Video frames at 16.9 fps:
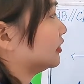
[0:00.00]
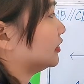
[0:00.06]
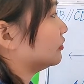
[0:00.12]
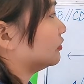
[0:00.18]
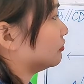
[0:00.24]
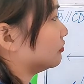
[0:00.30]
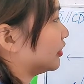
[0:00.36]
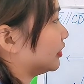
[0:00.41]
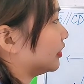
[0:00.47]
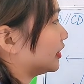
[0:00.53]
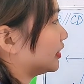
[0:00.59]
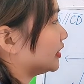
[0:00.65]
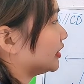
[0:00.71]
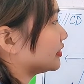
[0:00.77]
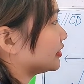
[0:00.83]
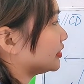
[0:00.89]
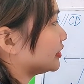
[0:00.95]

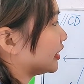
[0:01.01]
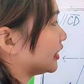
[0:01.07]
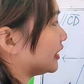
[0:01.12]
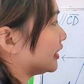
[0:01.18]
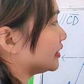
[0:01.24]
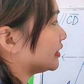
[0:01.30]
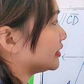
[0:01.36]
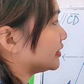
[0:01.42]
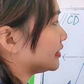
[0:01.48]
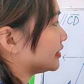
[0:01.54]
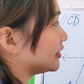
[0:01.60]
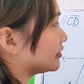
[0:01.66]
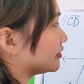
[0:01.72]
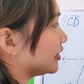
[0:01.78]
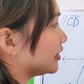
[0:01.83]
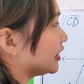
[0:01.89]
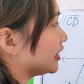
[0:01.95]
118
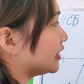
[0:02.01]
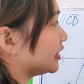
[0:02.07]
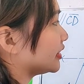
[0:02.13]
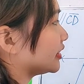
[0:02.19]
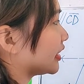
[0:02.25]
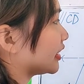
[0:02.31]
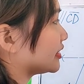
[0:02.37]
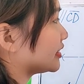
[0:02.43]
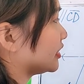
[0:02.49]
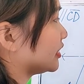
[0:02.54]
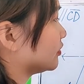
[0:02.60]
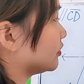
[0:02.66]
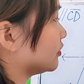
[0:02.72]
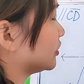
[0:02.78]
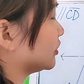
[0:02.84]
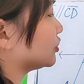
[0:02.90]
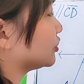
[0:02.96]
degree, that is equal
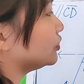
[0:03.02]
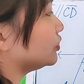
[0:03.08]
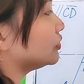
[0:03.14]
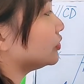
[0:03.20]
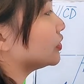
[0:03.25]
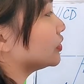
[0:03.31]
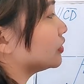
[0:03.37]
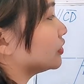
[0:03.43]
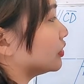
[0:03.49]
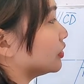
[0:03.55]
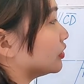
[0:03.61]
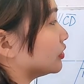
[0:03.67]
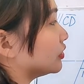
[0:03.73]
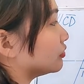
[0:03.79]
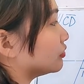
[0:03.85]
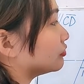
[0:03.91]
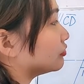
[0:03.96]
to
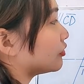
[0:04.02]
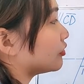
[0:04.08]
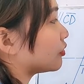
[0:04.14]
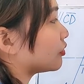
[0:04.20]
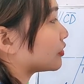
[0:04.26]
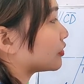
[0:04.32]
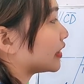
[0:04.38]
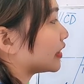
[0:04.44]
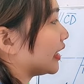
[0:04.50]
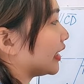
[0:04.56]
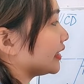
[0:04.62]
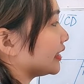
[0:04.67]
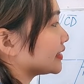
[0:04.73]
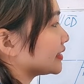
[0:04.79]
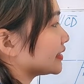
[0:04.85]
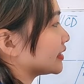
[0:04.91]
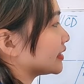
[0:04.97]

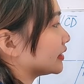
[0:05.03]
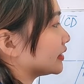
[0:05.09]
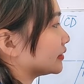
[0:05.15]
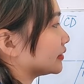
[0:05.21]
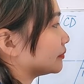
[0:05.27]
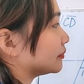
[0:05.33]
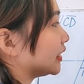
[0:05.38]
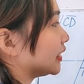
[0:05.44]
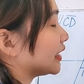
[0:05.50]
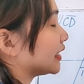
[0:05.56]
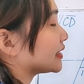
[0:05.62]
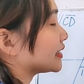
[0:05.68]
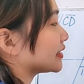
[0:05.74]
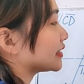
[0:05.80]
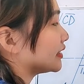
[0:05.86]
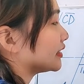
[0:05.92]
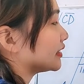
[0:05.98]
4x plus
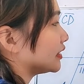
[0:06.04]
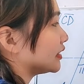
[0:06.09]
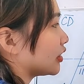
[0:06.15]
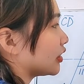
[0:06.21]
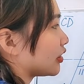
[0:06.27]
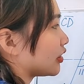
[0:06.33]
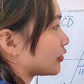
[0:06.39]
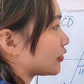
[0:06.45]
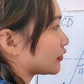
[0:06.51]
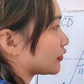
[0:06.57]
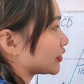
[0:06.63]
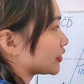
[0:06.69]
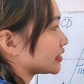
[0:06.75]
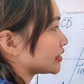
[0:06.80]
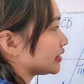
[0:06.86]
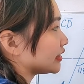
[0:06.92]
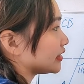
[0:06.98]

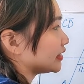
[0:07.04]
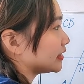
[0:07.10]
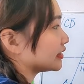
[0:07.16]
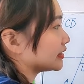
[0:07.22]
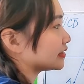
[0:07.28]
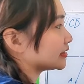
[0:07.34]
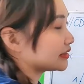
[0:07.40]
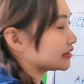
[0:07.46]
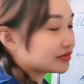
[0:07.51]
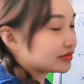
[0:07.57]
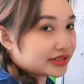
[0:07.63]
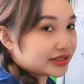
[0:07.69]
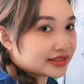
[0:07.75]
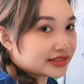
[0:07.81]
30 degrees.